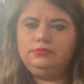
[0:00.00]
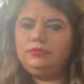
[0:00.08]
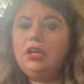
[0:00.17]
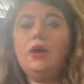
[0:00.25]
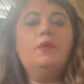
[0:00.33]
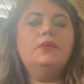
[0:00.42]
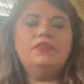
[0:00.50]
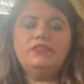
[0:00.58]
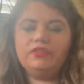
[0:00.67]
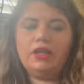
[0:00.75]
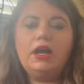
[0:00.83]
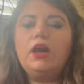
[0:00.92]
going with the
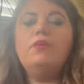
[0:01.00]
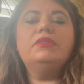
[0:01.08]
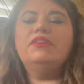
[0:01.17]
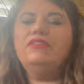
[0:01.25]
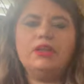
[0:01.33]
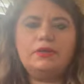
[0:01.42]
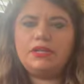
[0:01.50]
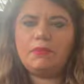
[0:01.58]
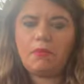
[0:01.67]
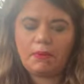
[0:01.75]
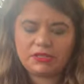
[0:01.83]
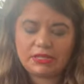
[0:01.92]
flow, go with the flow type
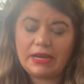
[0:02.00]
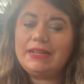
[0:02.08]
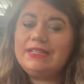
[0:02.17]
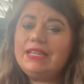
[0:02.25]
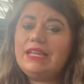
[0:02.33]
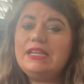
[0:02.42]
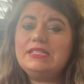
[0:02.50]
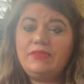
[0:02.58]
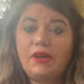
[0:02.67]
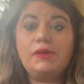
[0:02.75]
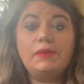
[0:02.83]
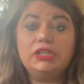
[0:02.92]
of person. And Dylan is
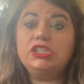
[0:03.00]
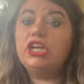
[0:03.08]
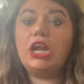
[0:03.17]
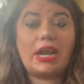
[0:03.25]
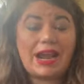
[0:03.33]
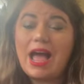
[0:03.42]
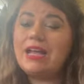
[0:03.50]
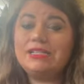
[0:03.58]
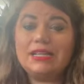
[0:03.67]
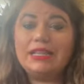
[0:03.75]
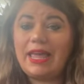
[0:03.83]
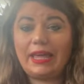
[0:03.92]
very much not
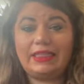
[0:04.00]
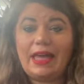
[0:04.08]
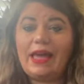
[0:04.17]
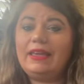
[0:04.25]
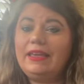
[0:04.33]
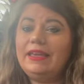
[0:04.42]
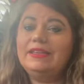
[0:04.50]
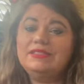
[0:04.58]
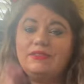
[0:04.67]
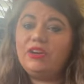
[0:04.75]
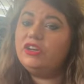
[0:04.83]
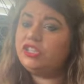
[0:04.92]
like that. He is
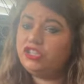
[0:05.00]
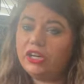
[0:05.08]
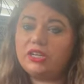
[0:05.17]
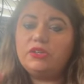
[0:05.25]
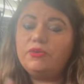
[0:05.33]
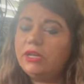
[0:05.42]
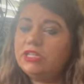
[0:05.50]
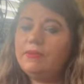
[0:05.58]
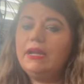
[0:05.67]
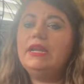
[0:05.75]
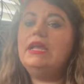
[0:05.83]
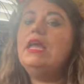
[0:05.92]
very strict
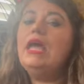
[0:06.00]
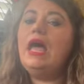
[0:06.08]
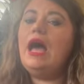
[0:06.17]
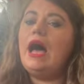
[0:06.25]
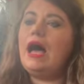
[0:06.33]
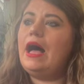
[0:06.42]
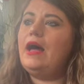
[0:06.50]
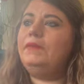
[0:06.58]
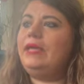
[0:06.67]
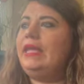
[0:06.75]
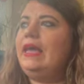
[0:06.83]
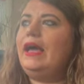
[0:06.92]
regimen.
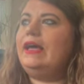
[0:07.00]
He's